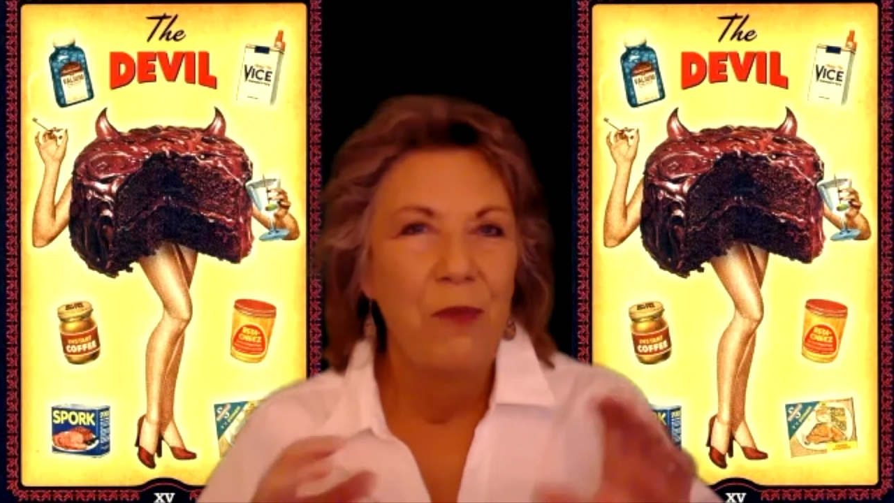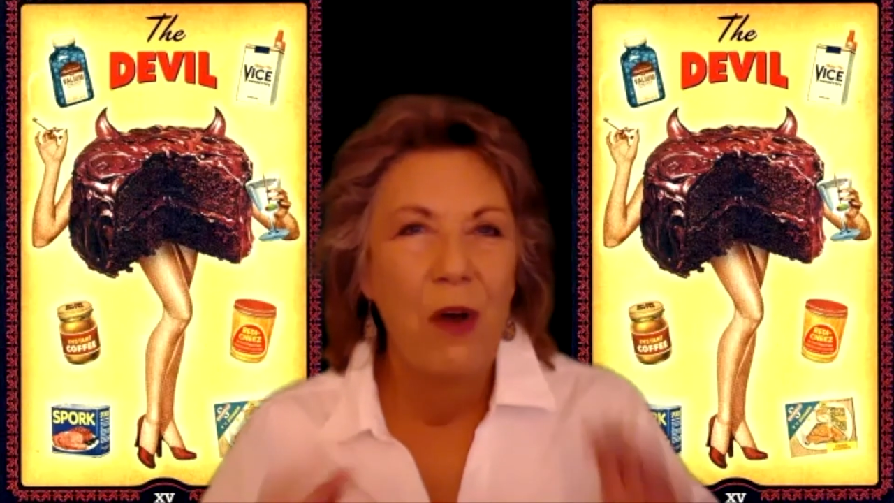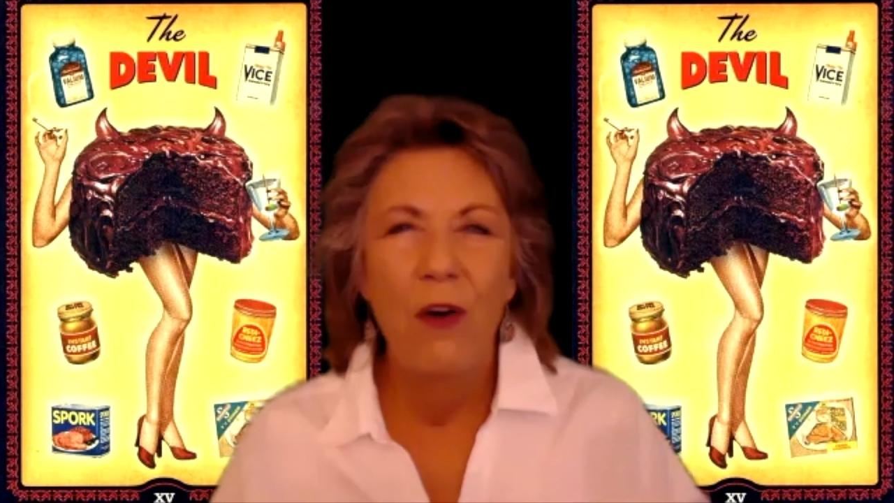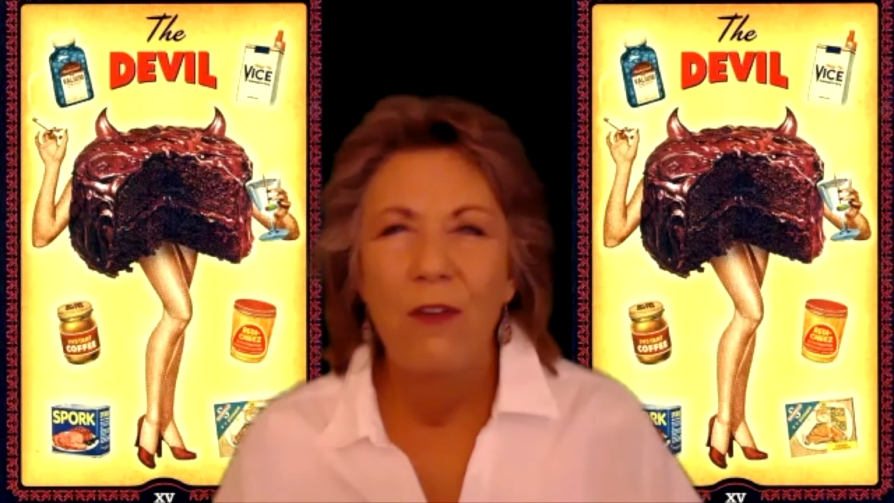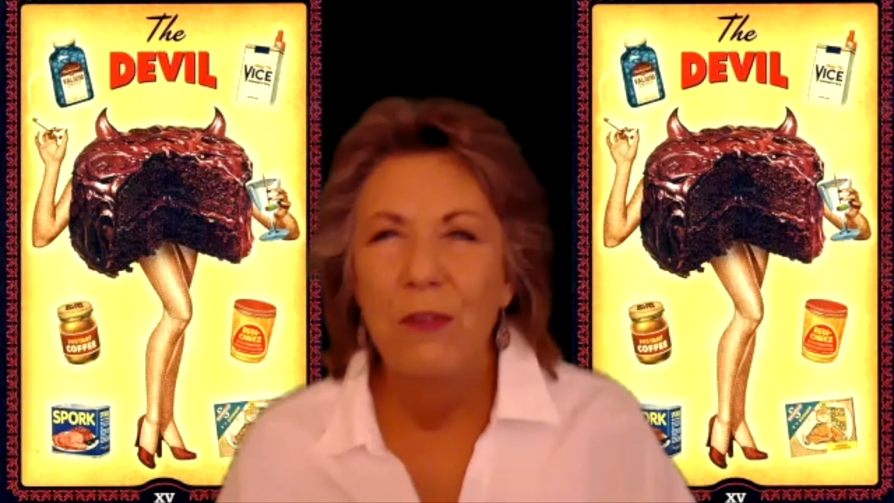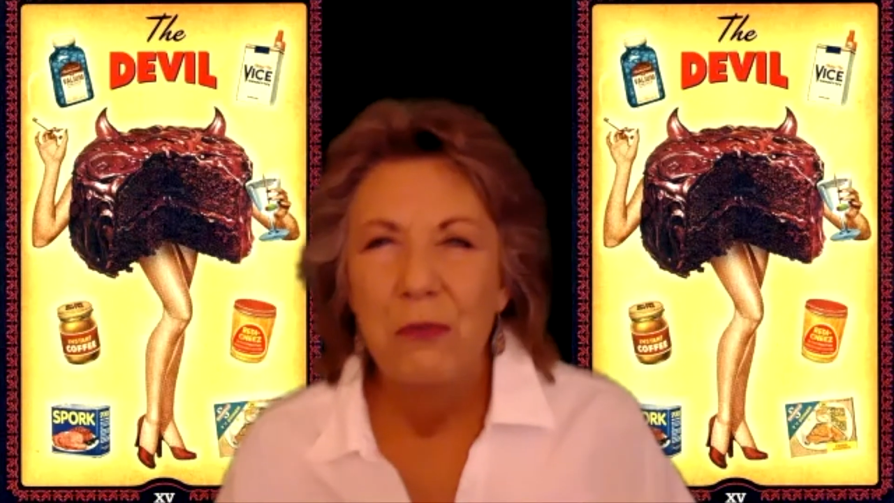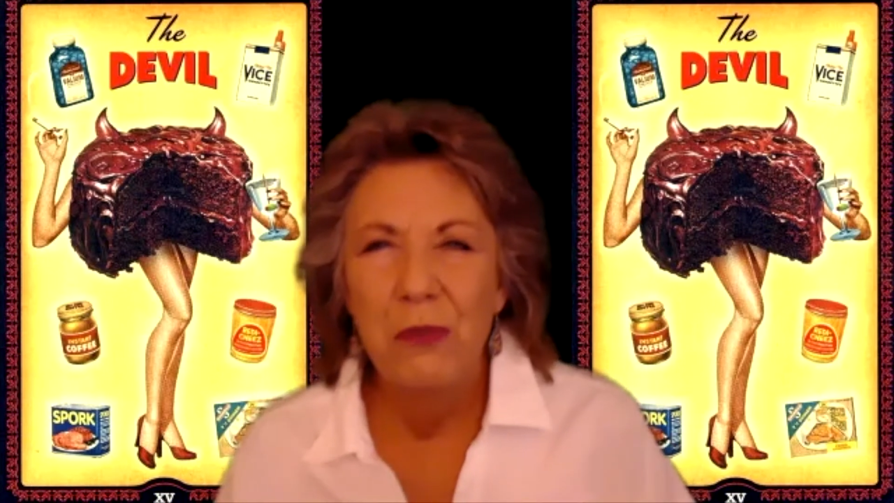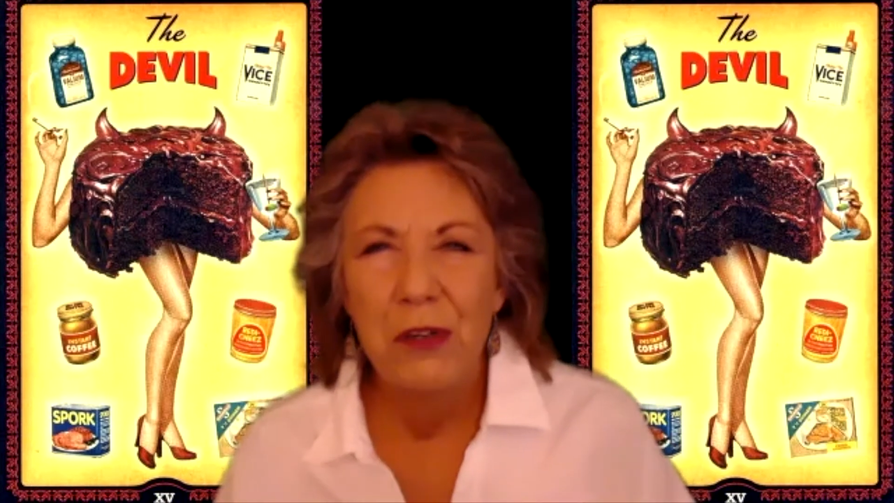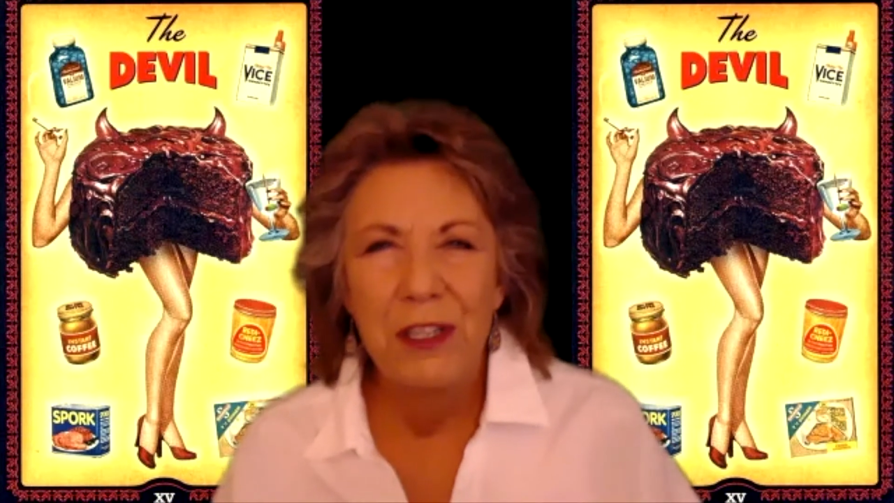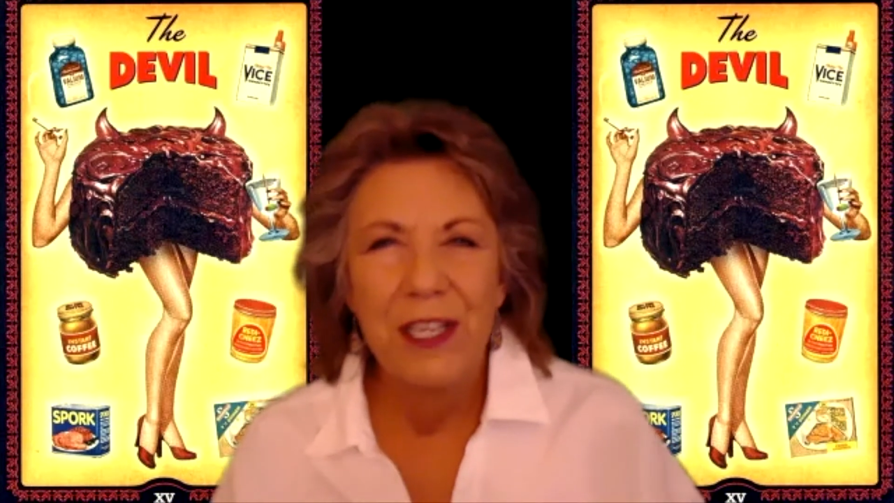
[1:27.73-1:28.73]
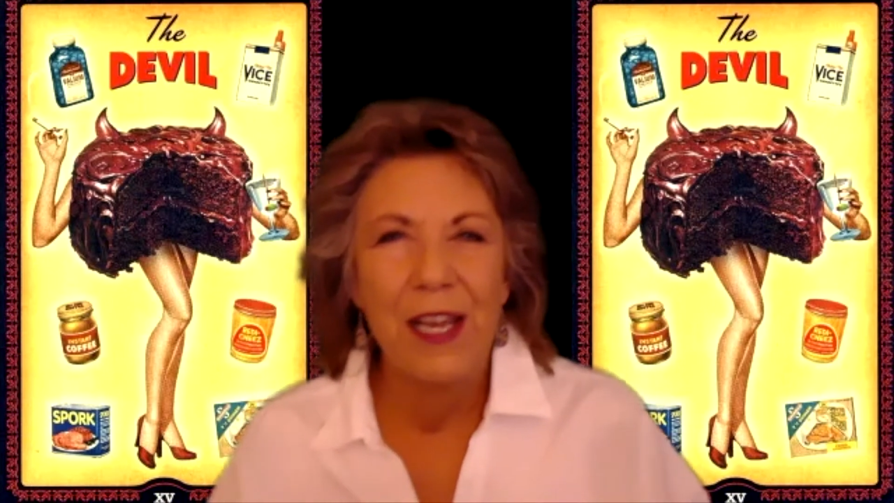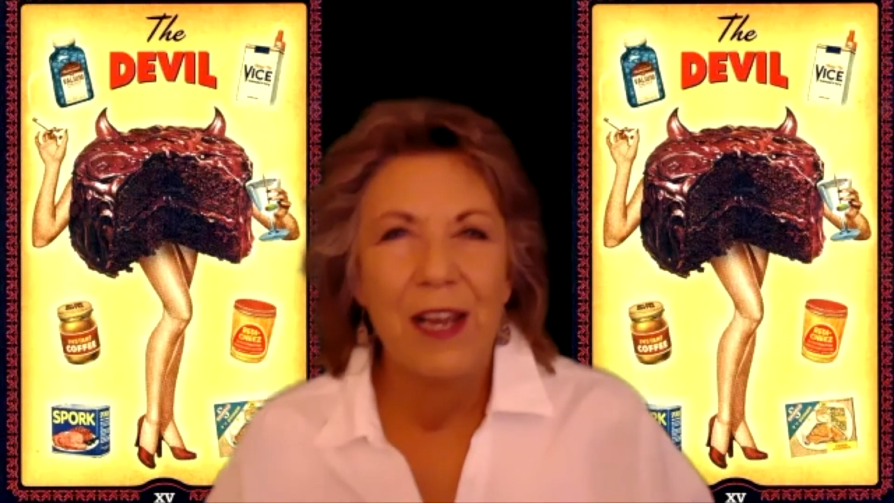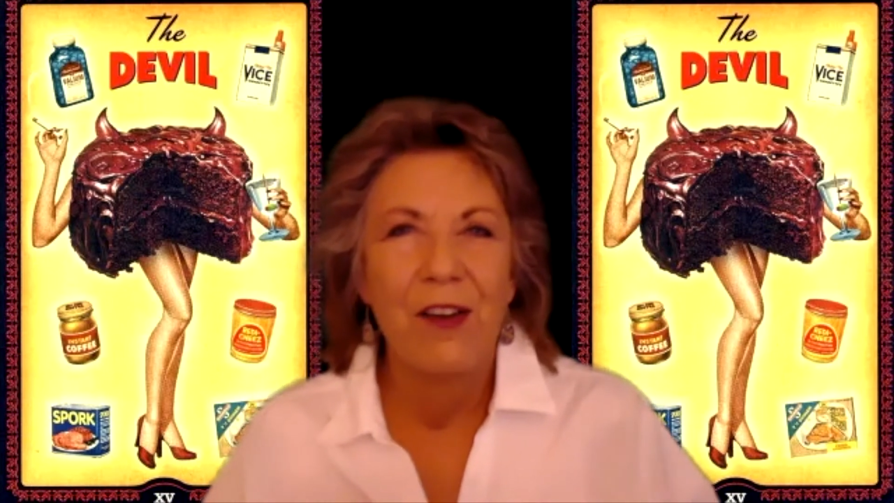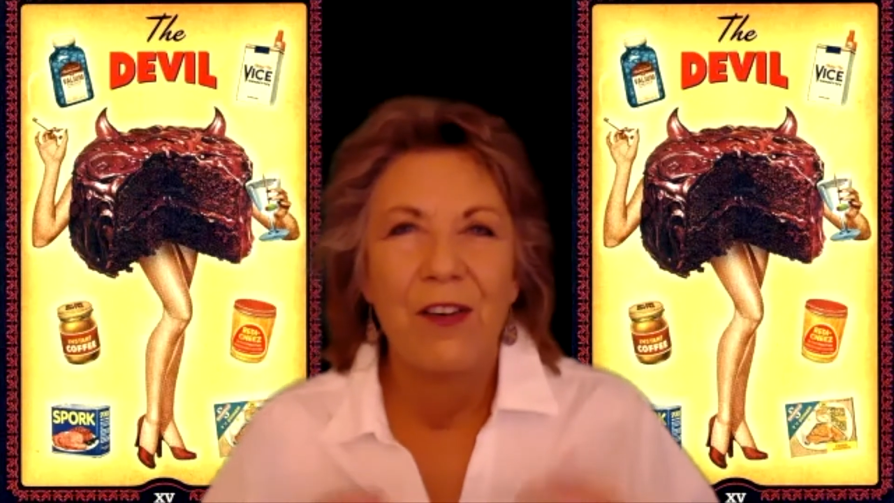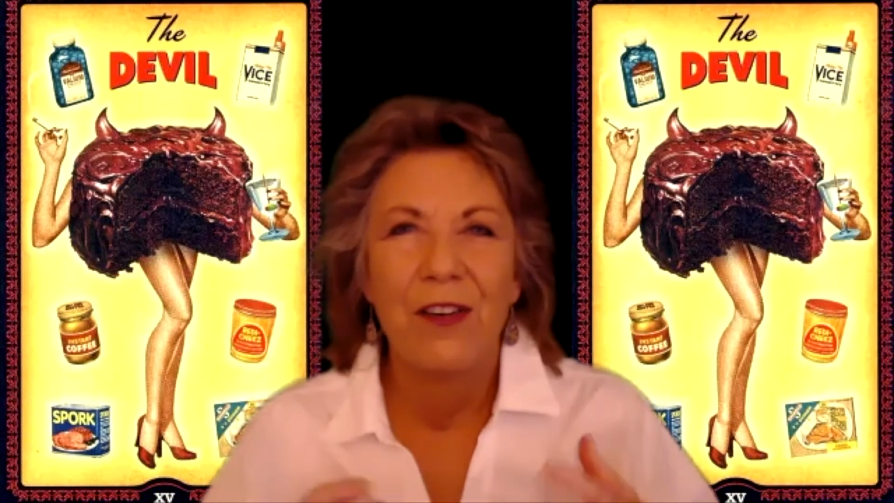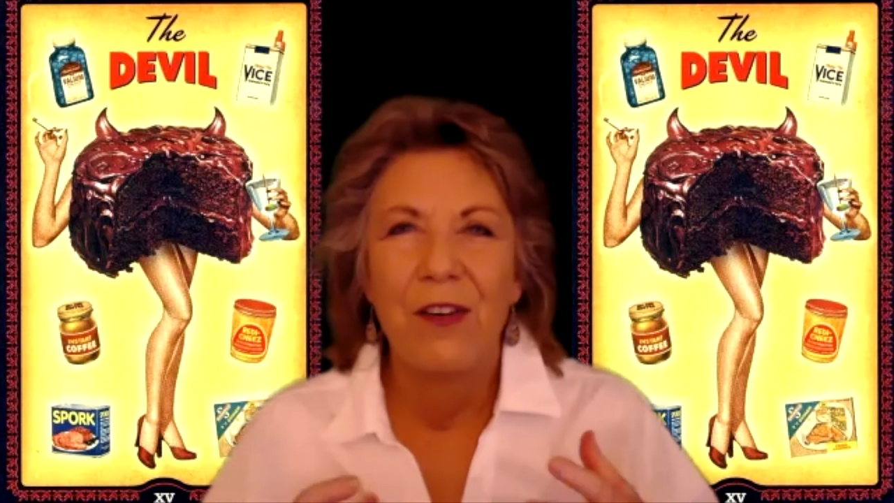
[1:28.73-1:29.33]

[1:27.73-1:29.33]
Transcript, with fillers: overworking or